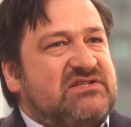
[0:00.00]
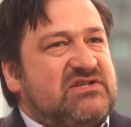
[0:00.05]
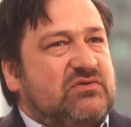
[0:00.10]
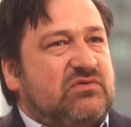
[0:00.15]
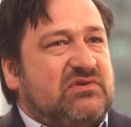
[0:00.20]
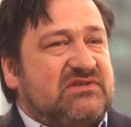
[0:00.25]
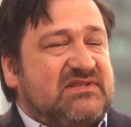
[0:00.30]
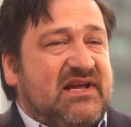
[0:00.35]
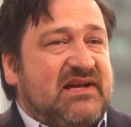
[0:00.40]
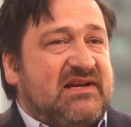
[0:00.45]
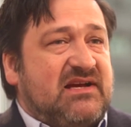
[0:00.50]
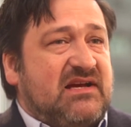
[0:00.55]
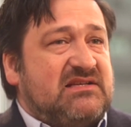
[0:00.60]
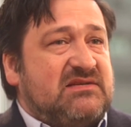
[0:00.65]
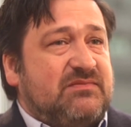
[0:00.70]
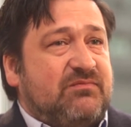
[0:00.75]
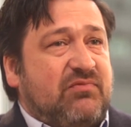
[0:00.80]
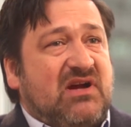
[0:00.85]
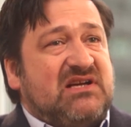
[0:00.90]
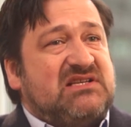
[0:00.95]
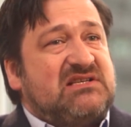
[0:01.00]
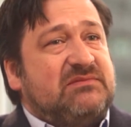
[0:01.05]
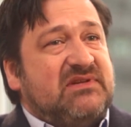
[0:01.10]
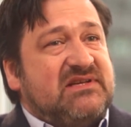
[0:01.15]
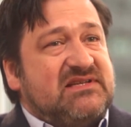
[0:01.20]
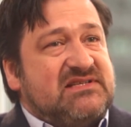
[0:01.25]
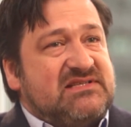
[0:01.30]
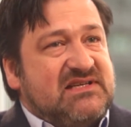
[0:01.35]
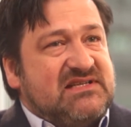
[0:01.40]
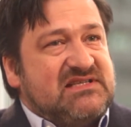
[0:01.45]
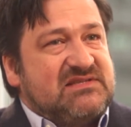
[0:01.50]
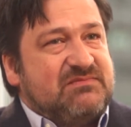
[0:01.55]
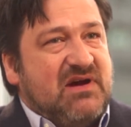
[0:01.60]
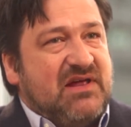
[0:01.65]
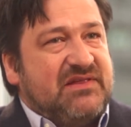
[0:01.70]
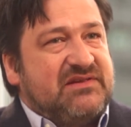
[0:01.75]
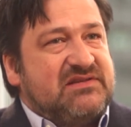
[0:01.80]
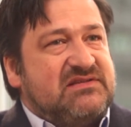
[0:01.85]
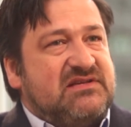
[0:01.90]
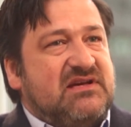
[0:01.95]
two will take us approximately six
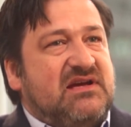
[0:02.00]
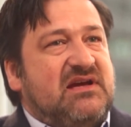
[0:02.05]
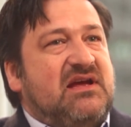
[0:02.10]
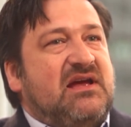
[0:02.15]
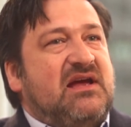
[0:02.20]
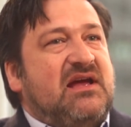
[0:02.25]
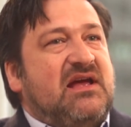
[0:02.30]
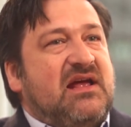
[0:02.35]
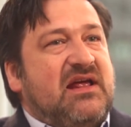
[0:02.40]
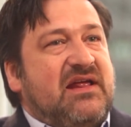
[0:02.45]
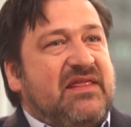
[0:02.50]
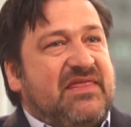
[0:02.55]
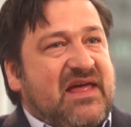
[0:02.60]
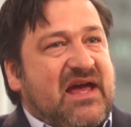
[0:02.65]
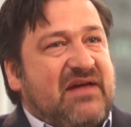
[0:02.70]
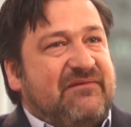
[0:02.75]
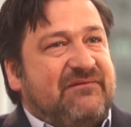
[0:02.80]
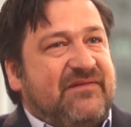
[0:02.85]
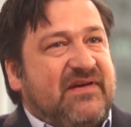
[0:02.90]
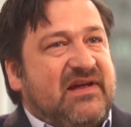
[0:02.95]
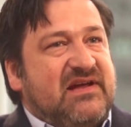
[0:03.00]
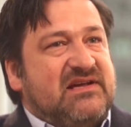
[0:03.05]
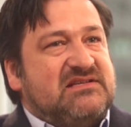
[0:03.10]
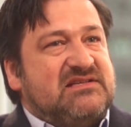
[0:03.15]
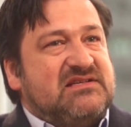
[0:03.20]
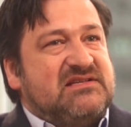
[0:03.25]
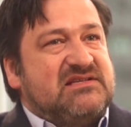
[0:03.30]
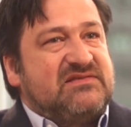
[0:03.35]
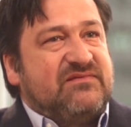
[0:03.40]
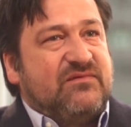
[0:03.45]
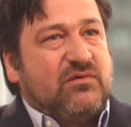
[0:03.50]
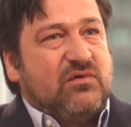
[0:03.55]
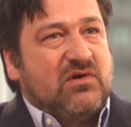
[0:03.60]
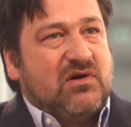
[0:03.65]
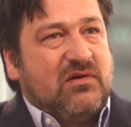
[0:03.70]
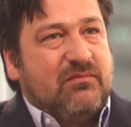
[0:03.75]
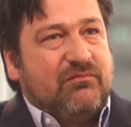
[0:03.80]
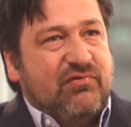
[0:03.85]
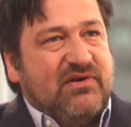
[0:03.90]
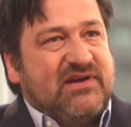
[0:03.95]
months that phase is
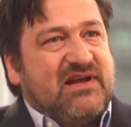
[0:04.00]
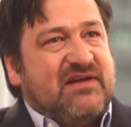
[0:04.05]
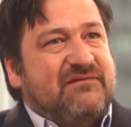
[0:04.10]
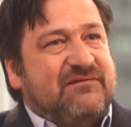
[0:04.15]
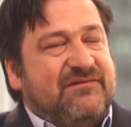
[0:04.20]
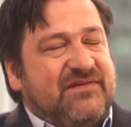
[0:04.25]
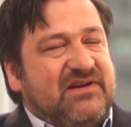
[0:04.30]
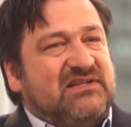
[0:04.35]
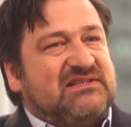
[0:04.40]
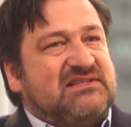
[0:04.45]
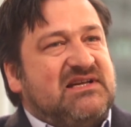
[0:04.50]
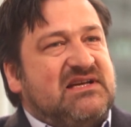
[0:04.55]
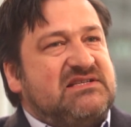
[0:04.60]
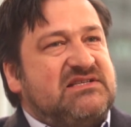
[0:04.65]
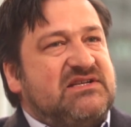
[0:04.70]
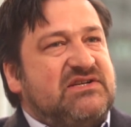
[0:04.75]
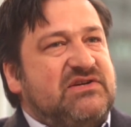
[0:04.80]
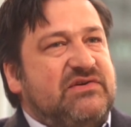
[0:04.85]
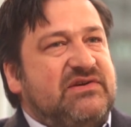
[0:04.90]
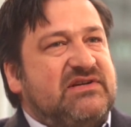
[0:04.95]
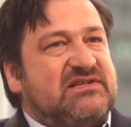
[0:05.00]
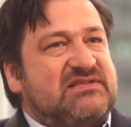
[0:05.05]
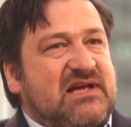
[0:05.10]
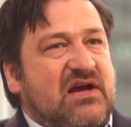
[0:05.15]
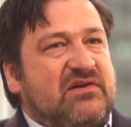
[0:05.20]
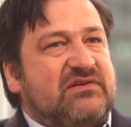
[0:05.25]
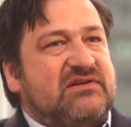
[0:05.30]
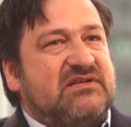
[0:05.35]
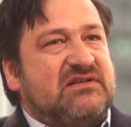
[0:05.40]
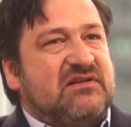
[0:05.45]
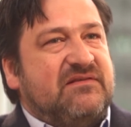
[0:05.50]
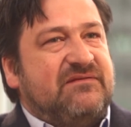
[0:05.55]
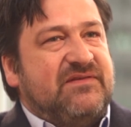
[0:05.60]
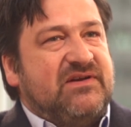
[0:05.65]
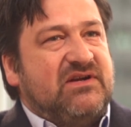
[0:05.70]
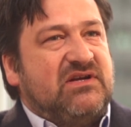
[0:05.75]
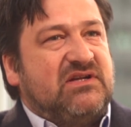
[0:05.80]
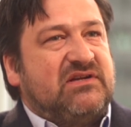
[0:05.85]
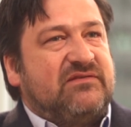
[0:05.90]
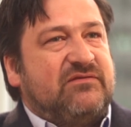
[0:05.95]
for bringing field testing units out into the
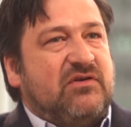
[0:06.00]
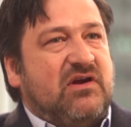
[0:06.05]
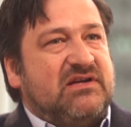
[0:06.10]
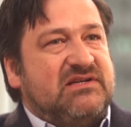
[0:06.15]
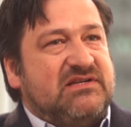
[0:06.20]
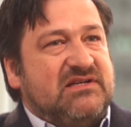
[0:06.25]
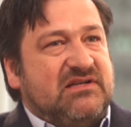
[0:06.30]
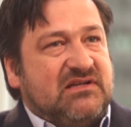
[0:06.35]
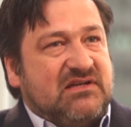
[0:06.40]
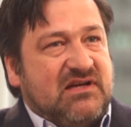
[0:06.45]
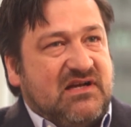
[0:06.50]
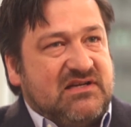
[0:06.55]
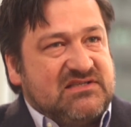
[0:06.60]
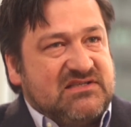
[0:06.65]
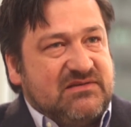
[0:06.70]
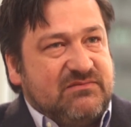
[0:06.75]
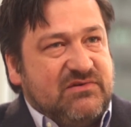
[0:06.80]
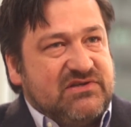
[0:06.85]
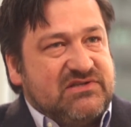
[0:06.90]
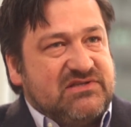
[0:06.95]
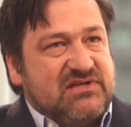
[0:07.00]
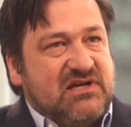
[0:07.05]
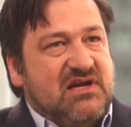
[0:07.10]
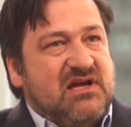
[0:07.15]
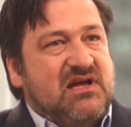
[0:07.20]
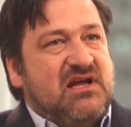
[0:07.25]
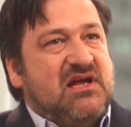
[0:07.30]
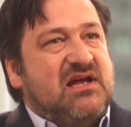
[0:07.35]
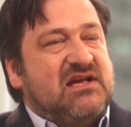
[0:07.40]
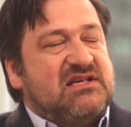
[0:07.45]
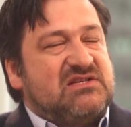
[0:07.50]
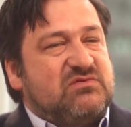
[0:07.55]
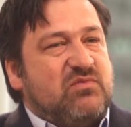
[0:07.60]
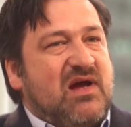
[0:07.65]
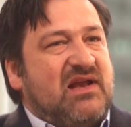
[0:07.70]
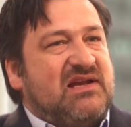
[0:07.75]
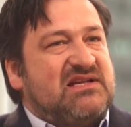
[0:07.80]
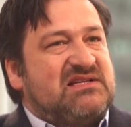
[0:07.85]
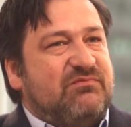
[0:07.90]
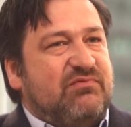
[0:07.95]
field of our ideal customers, as
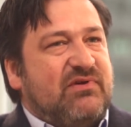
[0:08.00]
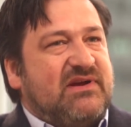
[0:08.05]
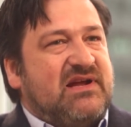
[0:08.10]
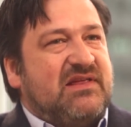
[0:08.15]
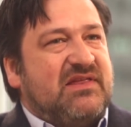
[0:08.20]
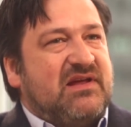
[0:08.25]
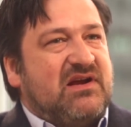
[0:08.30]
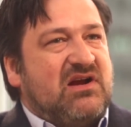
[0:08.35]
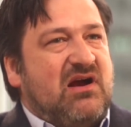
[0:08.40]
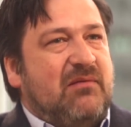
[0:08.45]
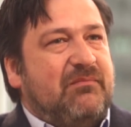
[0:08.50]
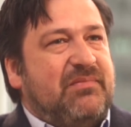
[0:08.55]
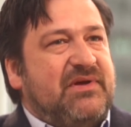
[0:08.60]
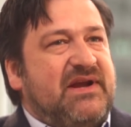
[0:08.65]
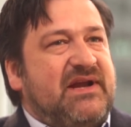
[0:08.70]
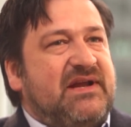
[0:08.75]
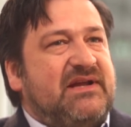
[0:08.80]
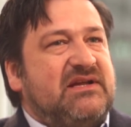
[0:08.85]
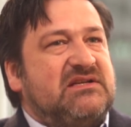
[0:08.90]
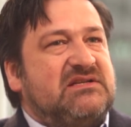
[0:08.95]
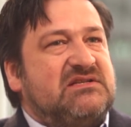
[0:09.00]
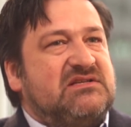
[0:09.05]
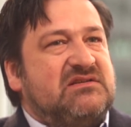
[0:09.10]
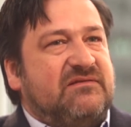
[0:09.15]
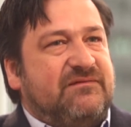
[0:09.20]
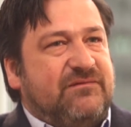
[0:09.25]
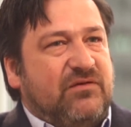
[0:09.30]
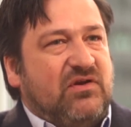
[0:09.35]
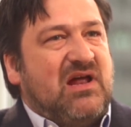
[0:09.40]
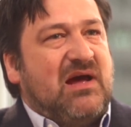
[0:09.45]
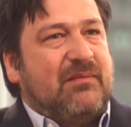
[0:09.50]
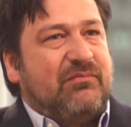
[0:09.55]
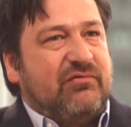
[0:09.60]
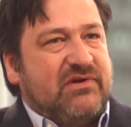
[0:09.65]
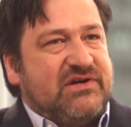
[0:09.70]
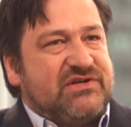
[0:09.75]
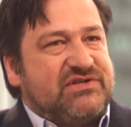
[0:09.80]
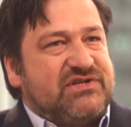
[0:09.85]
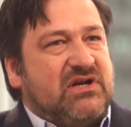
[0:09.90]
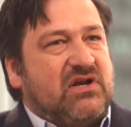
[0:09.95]
well as bringing the company to full
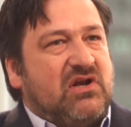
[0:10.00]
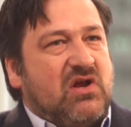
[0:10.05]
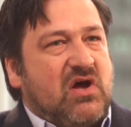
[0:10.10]
operational